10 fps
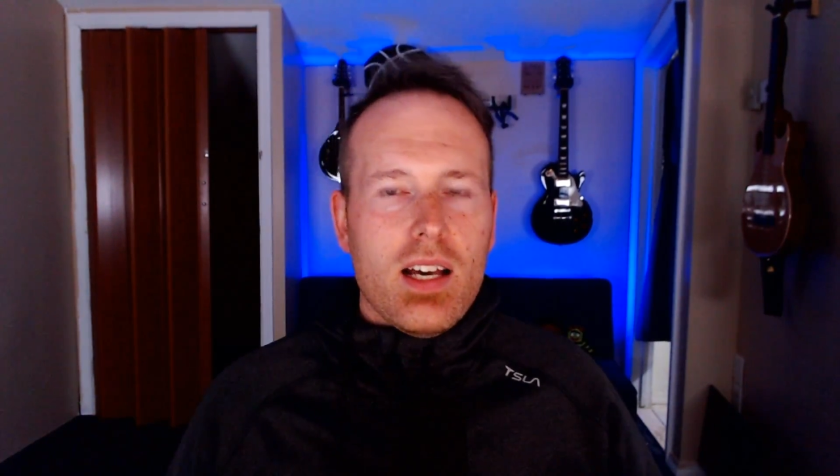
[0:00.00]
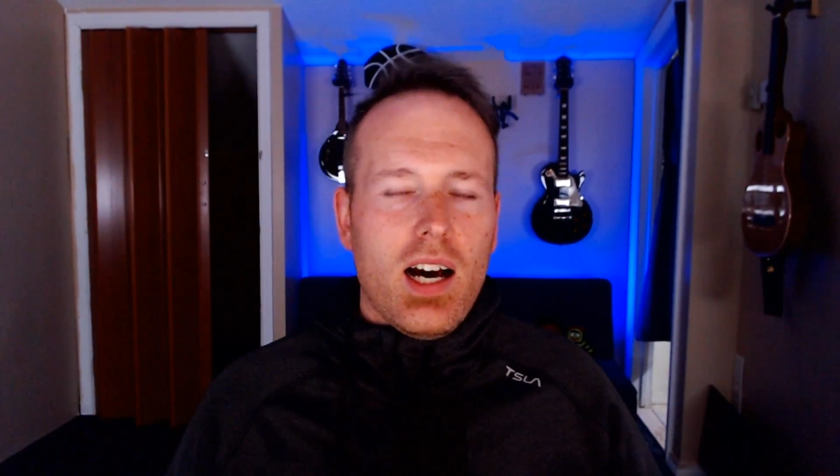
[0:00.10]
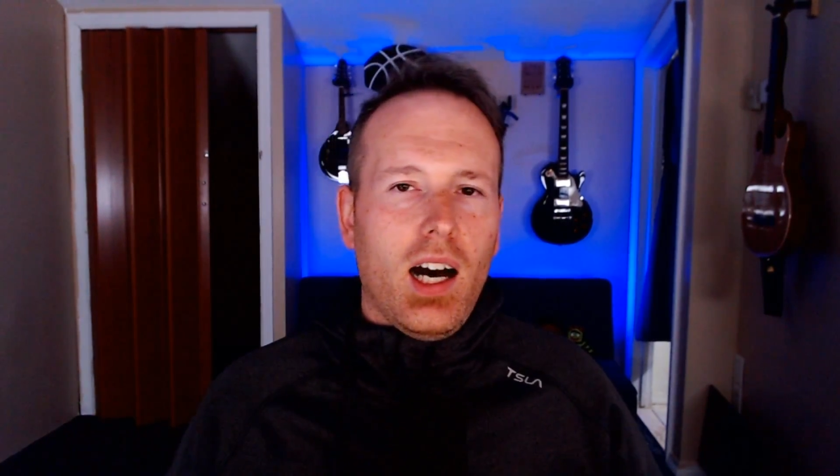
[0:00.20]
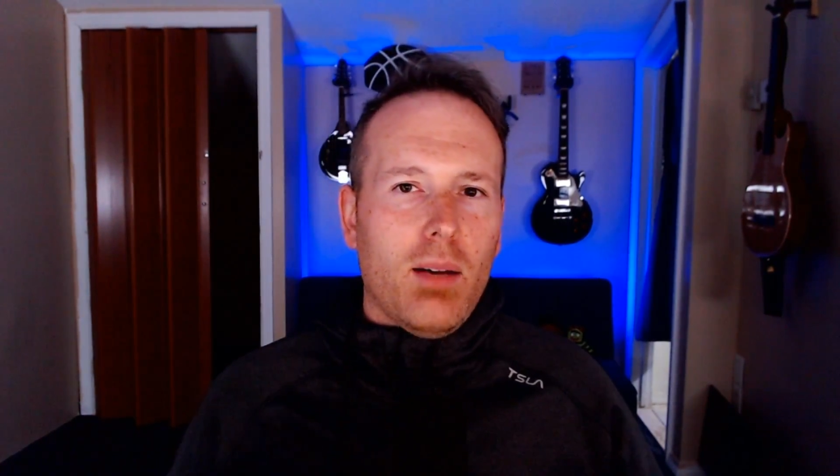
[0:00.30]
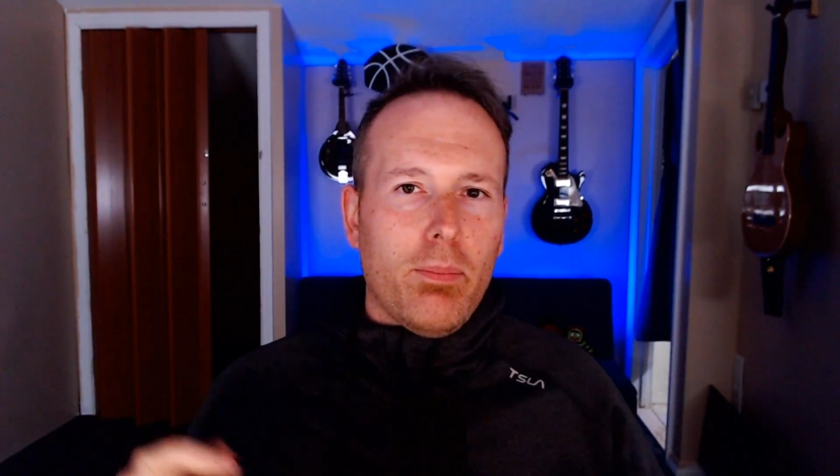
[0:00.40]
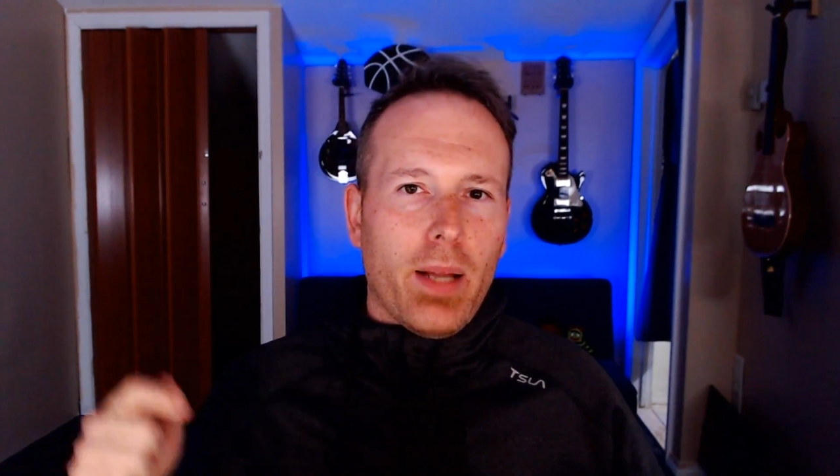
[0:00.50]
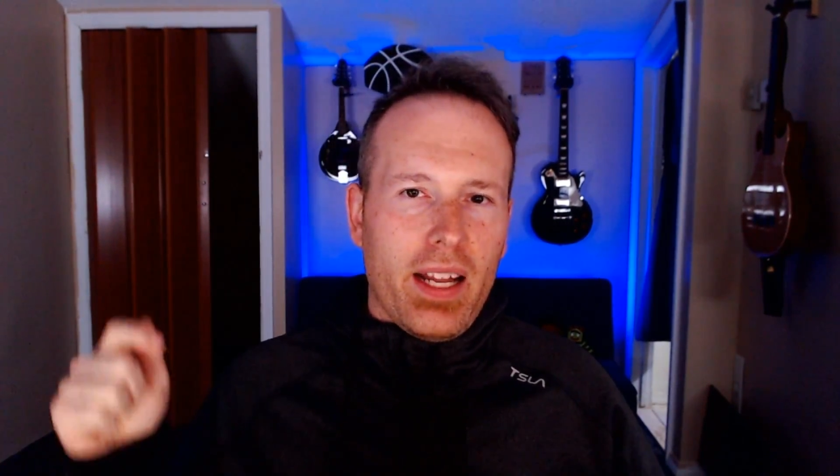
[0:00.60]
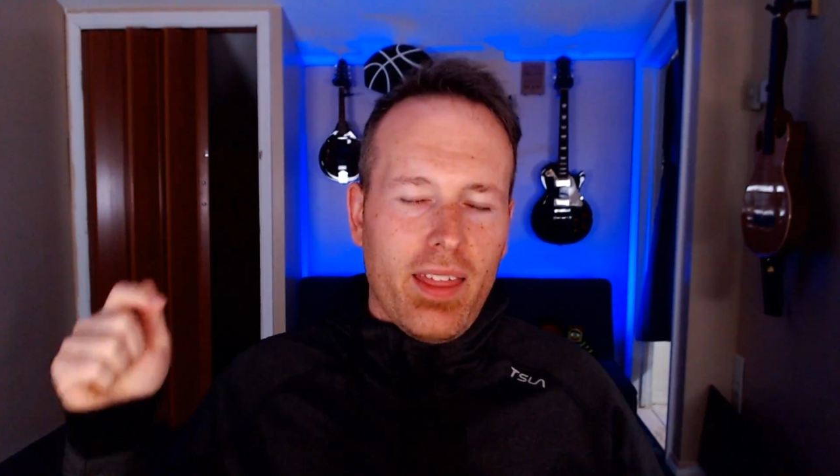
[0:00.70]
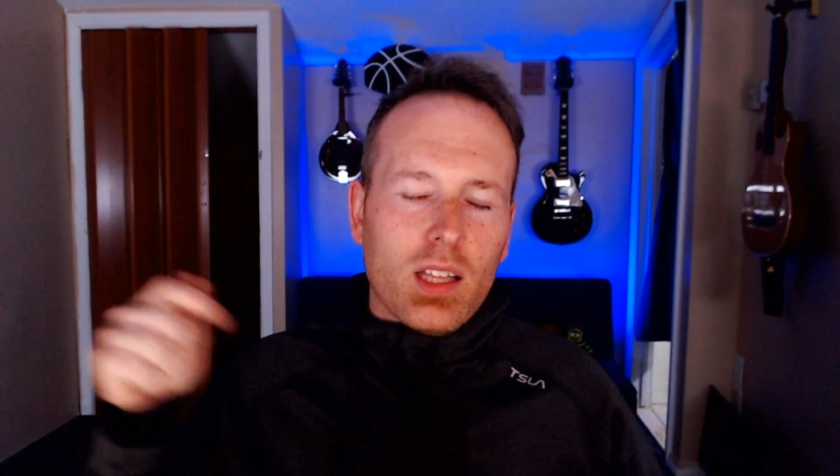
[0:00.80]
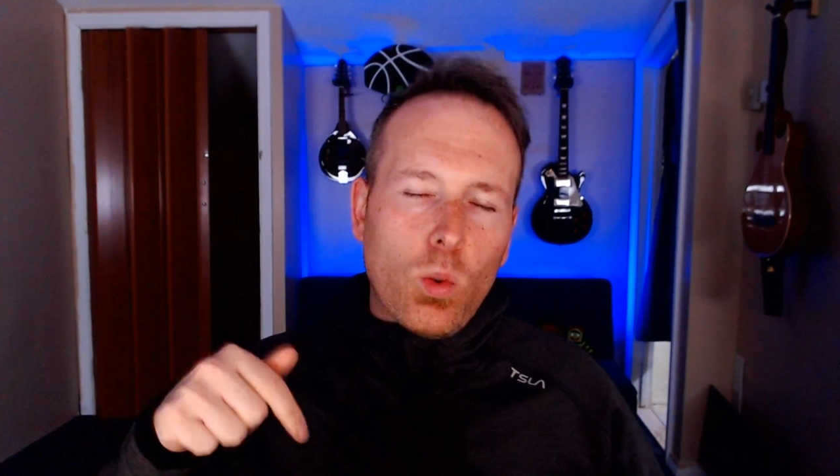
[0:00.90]
but I
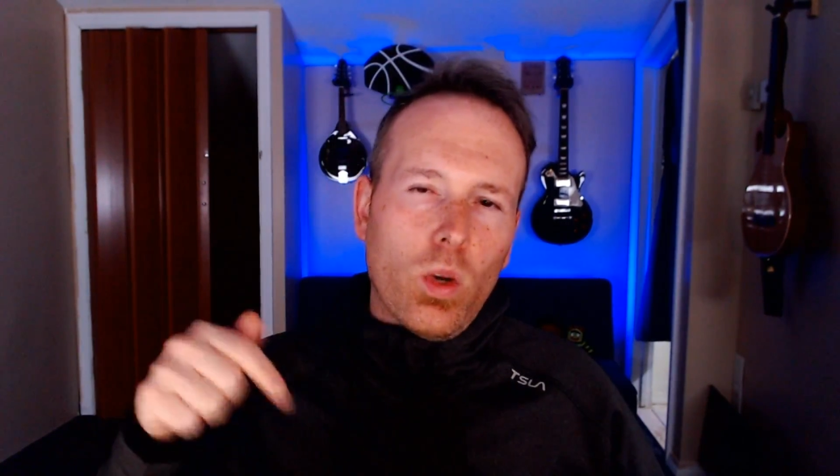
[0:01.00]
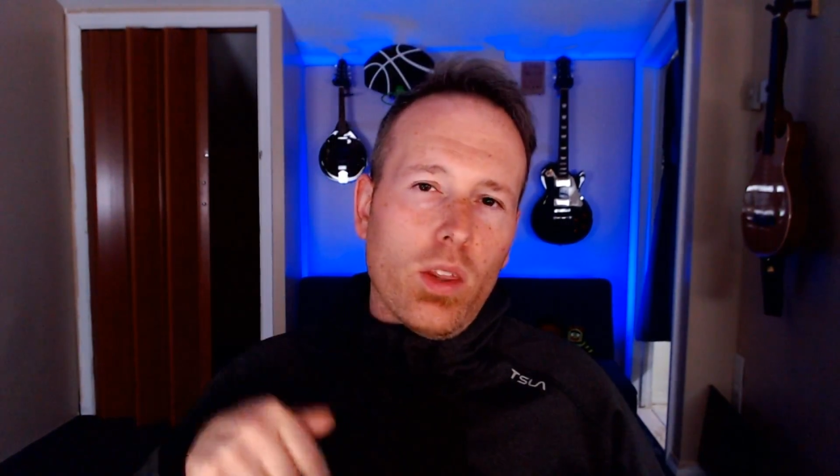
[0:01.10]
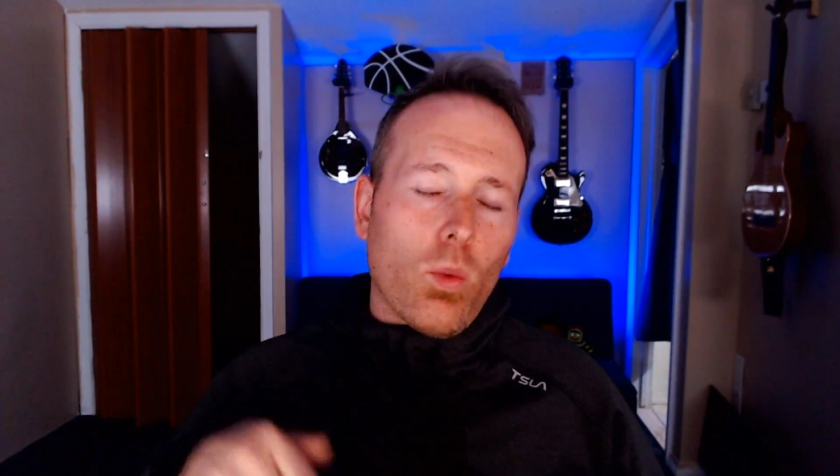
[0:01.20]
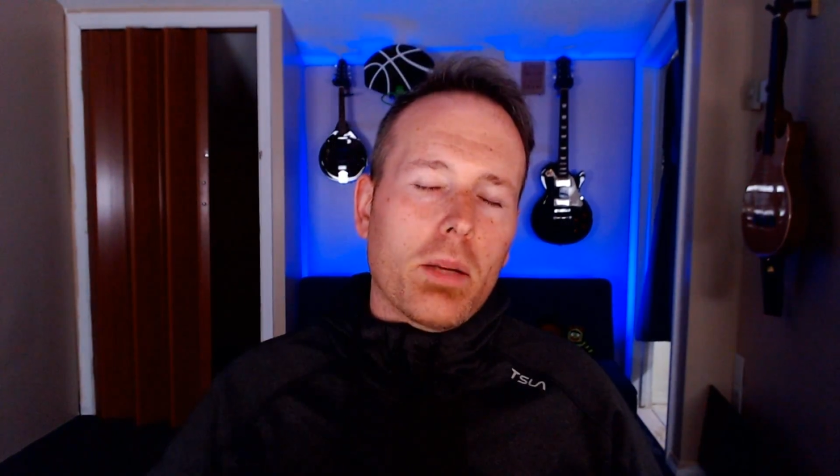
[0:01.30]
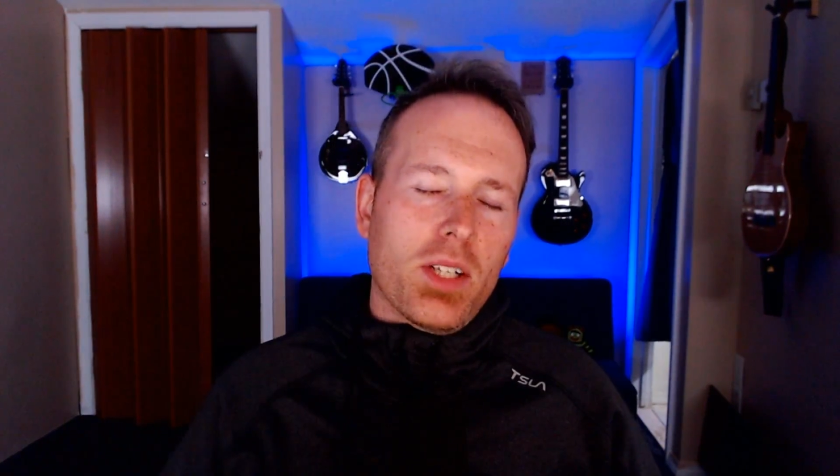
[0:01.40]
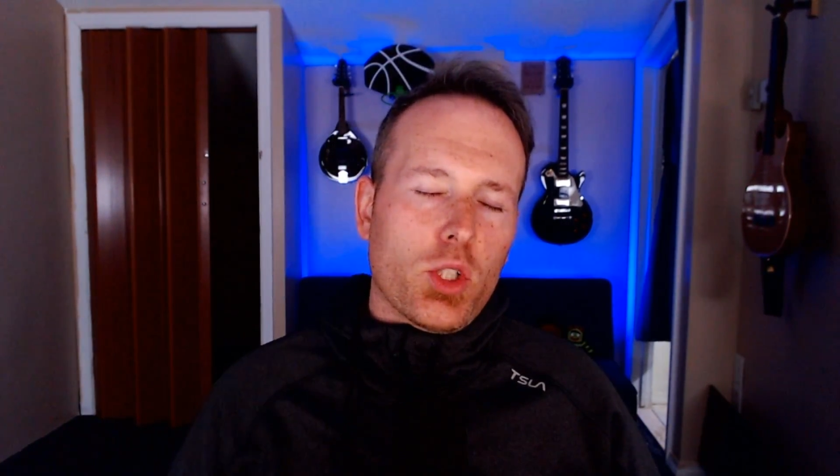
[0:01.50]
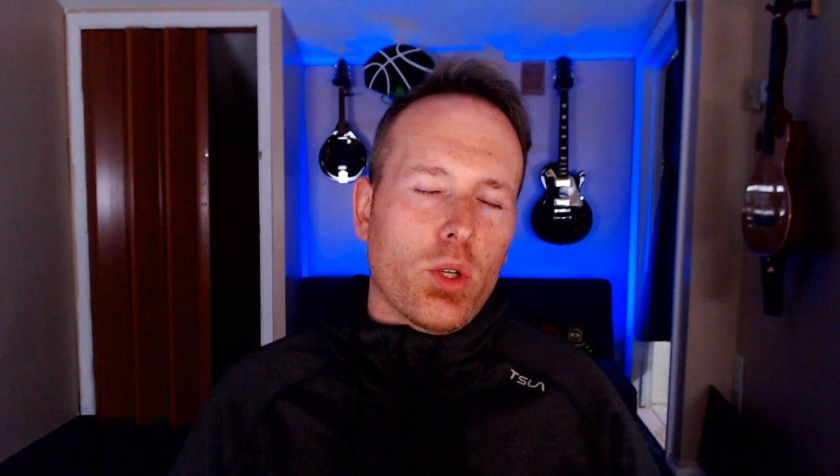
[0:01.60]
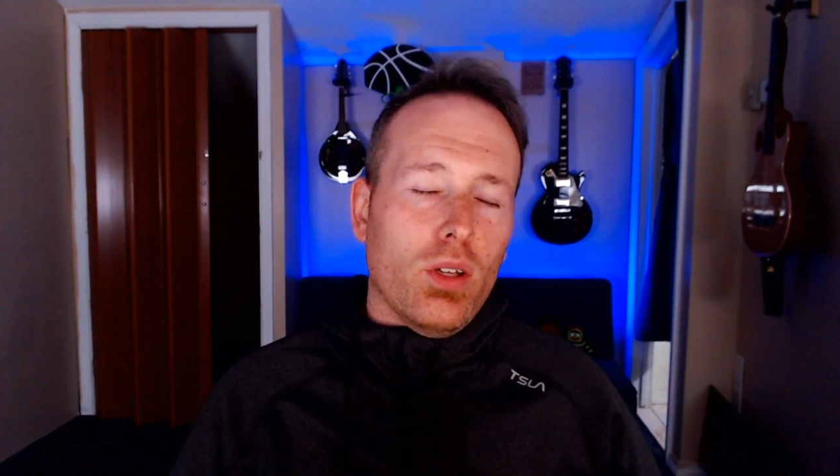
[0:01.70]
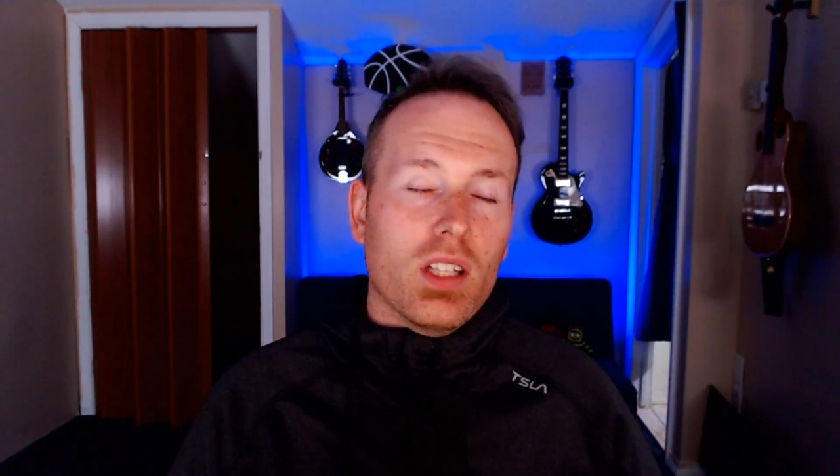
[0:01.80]
think the one I'm going to show you in